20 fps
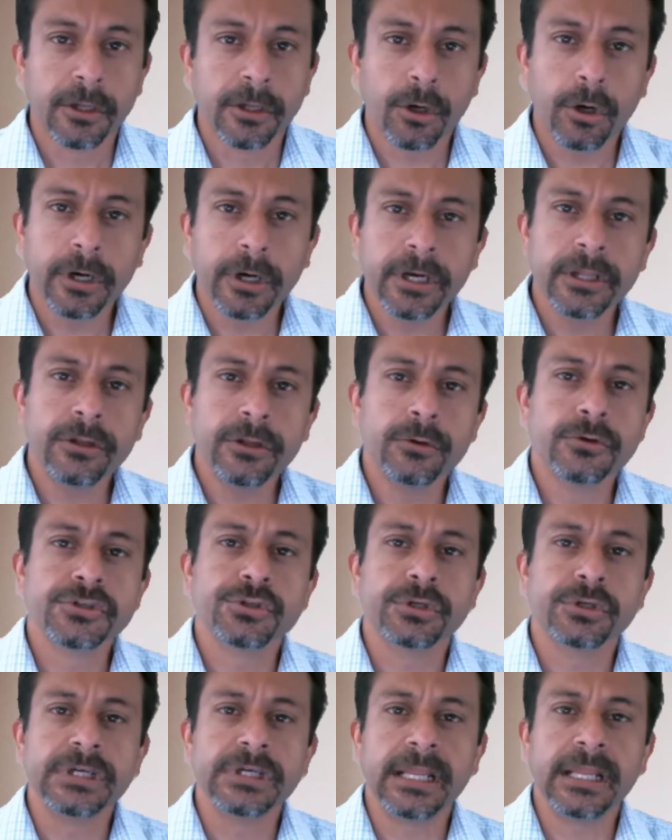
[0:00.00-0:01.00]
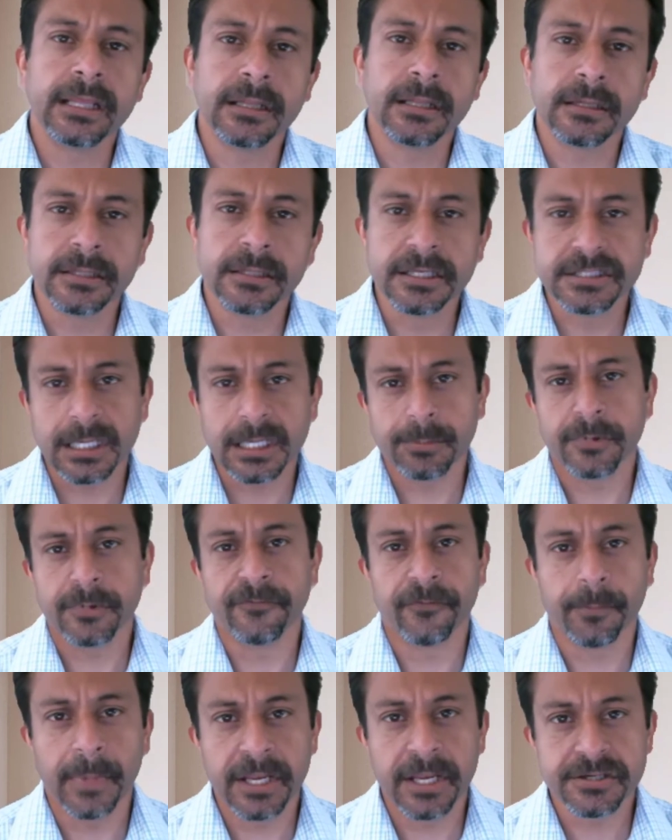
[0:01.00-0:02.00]
They're already used to getting this type of
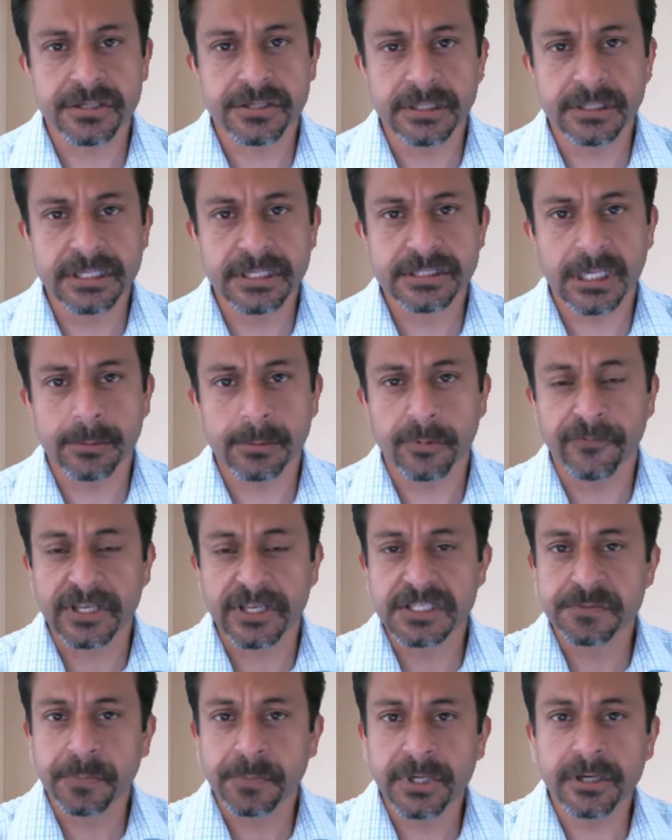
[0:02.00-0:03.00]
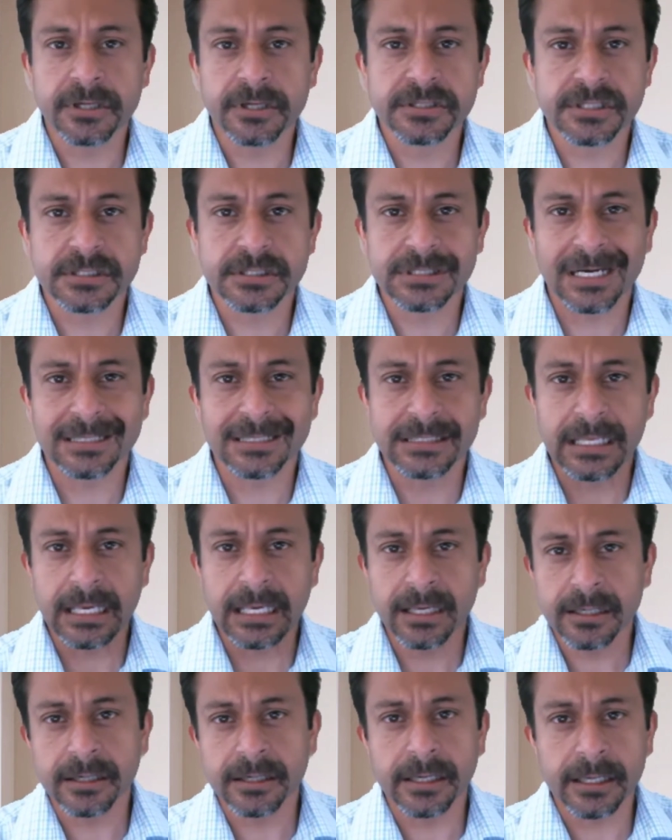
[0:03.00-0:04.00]
information, these type of experiences on the
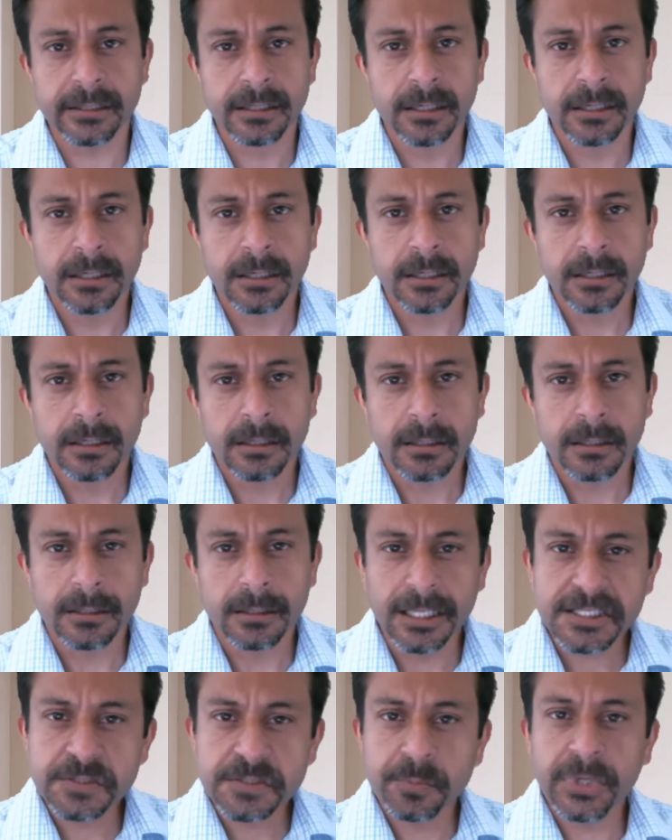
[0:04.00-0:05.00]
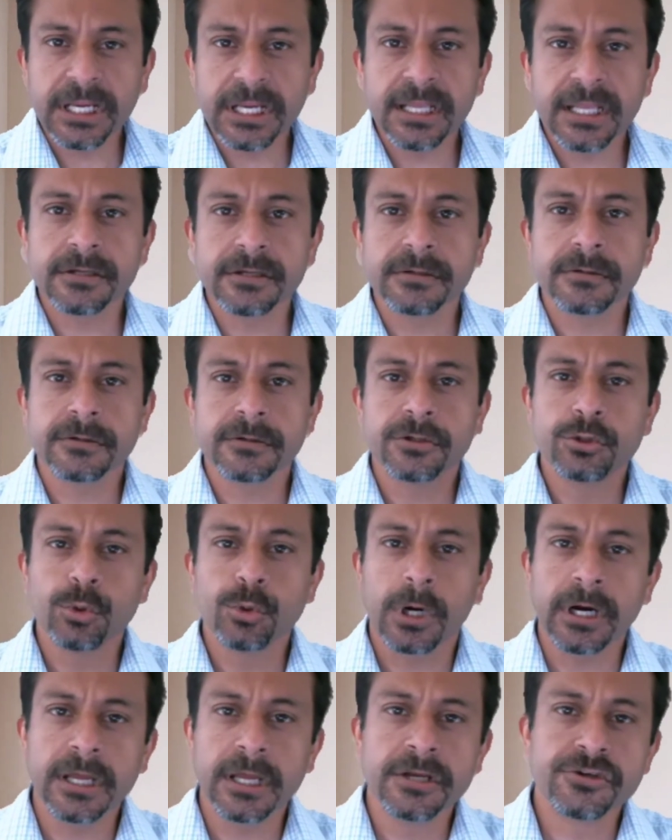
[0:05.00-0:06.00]
internet. Let's bring it
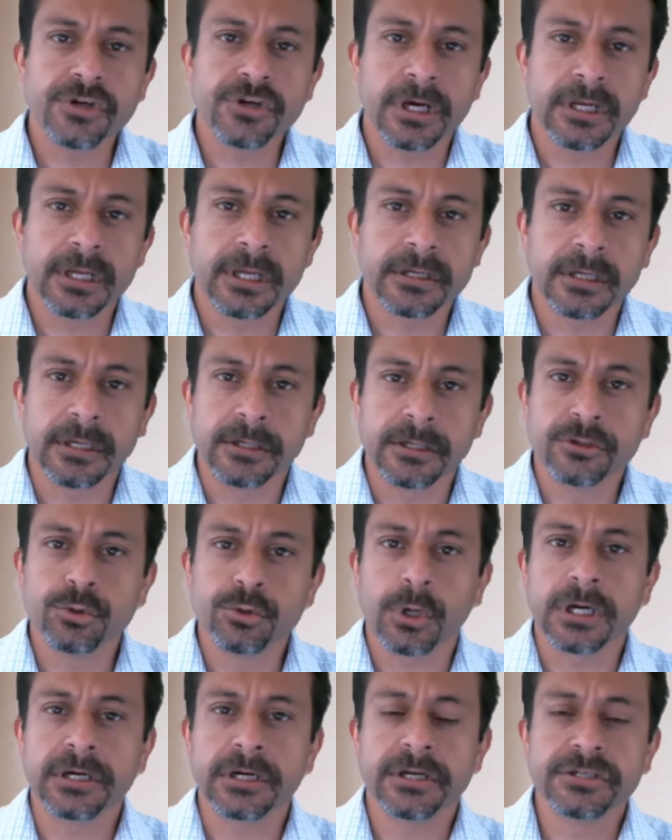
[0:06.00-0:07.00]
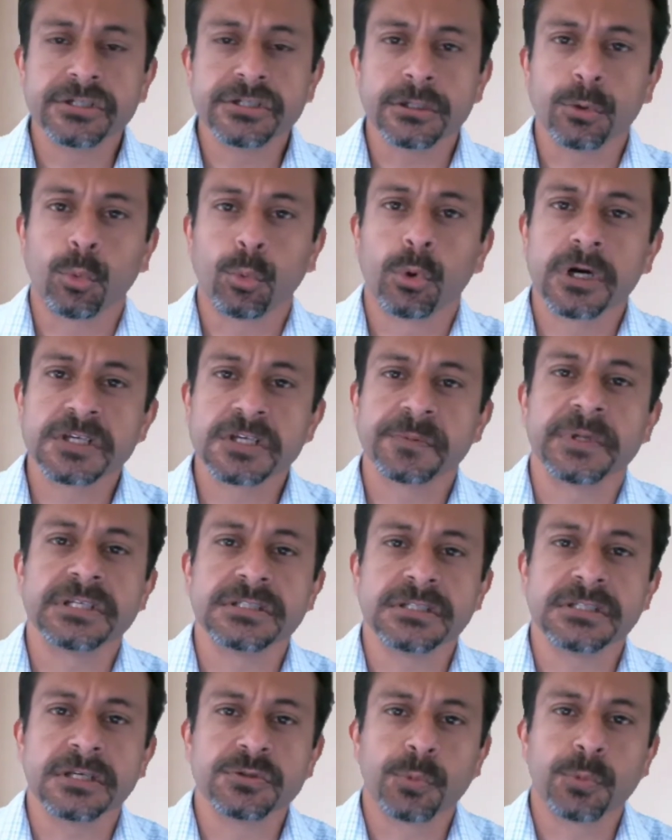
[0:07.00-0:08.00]
to our intranet and into our digital
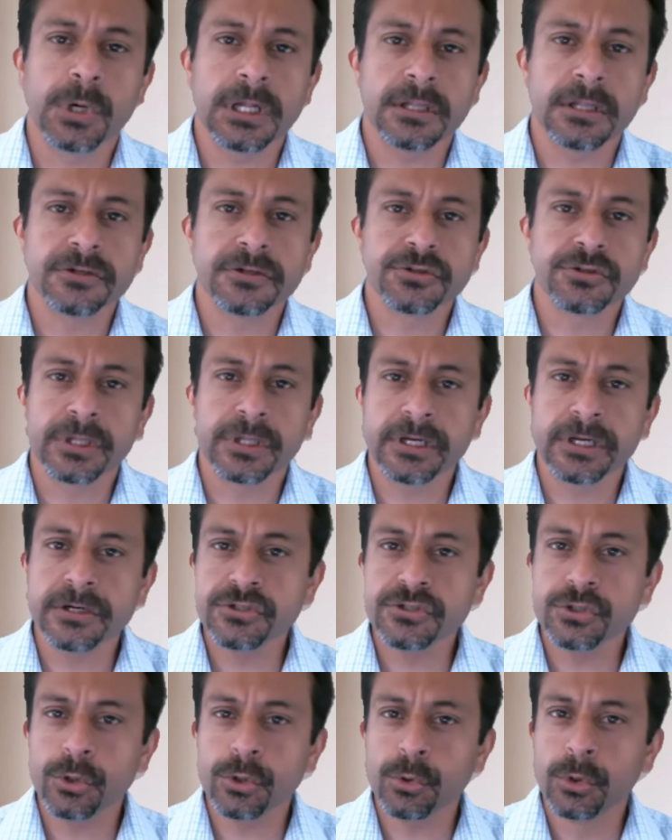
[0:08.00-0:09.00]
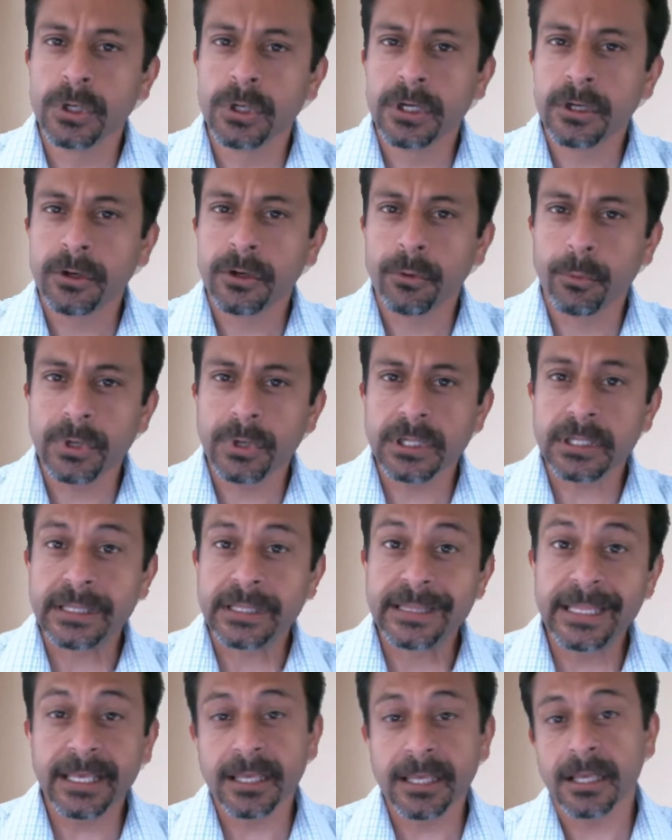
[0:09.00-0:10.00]
workspaces as well, so there is no real
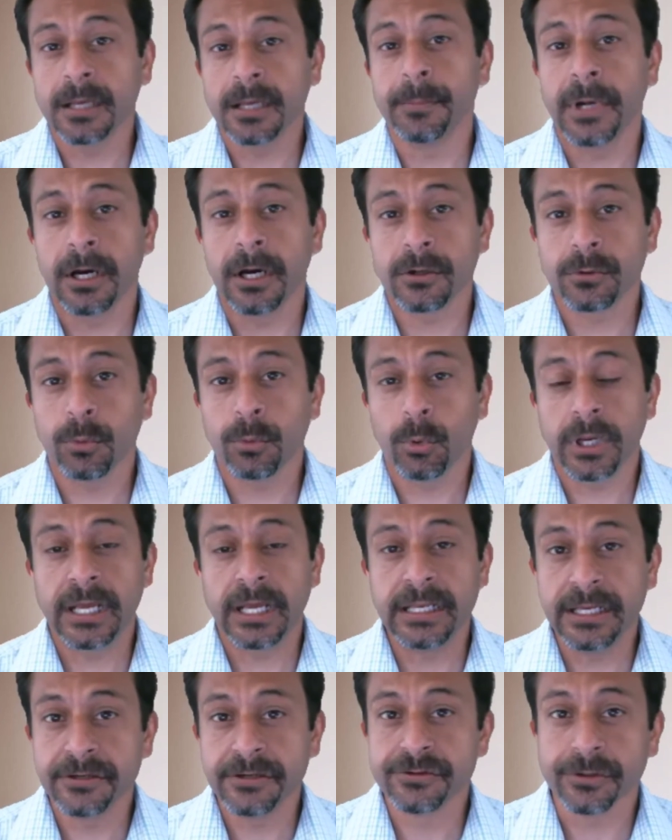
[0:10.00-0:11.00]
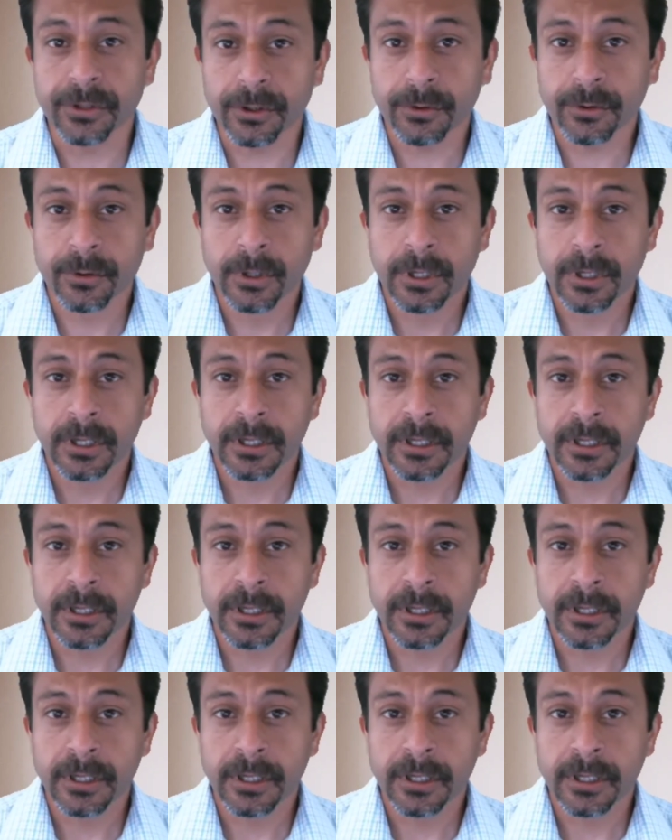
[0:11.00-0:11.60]
thinking about what I need to know.